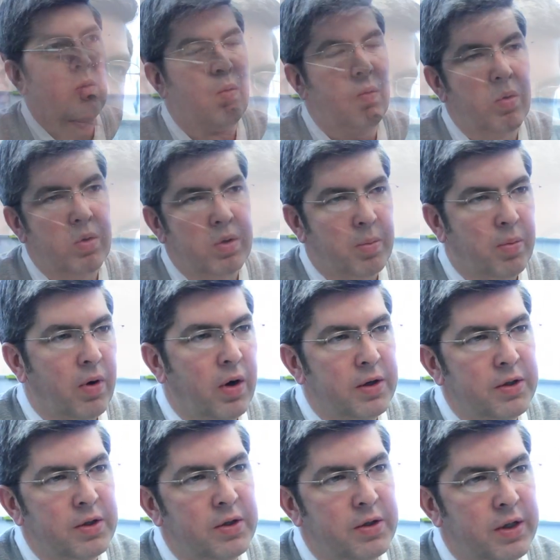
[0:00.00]
We're in the
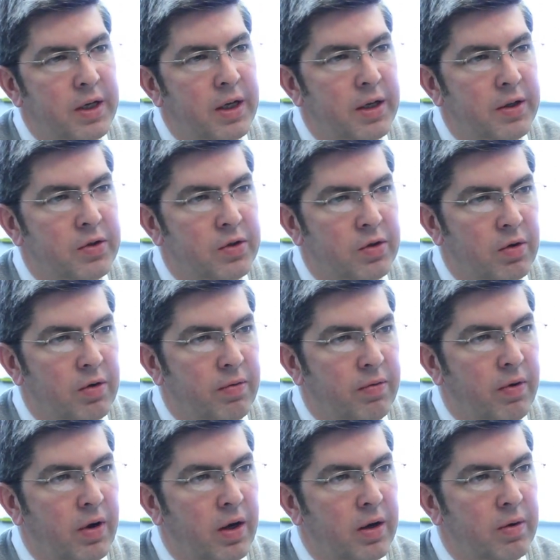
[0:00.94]
process of getting
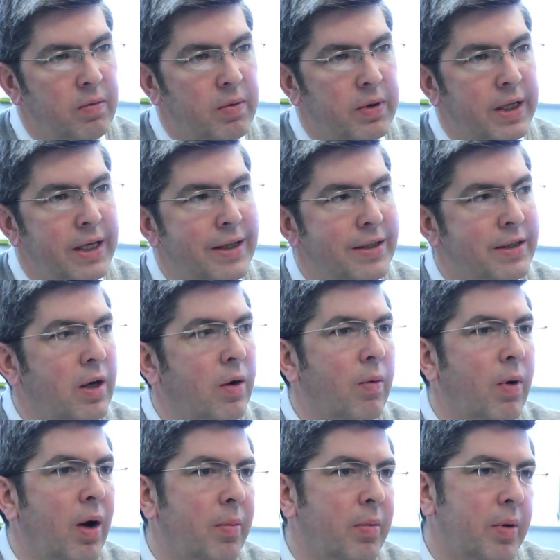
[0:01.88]
certified with the Intel
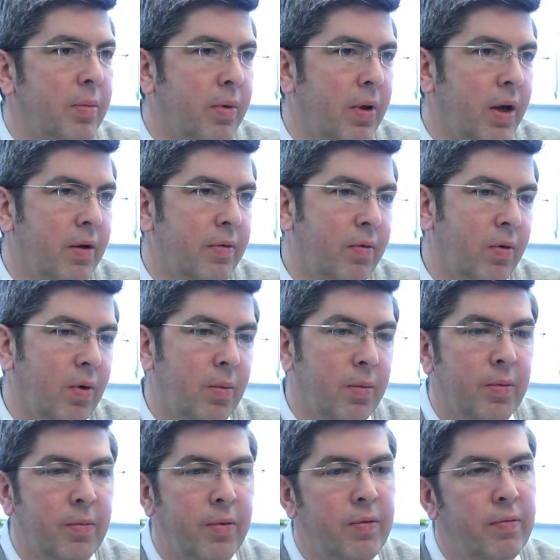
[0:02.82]
Romley
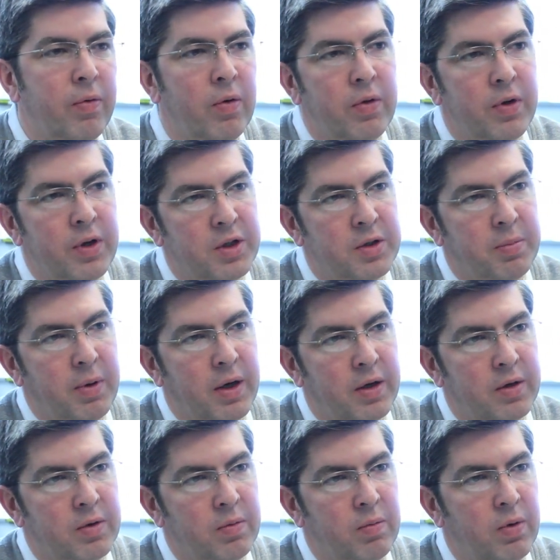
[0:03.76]
platform and we fully
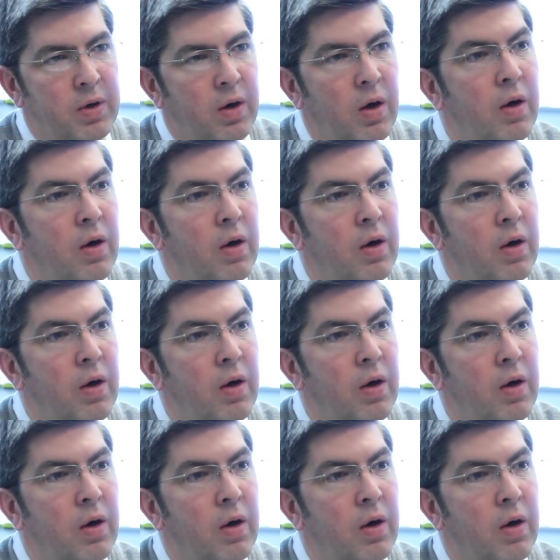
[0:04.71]
expect when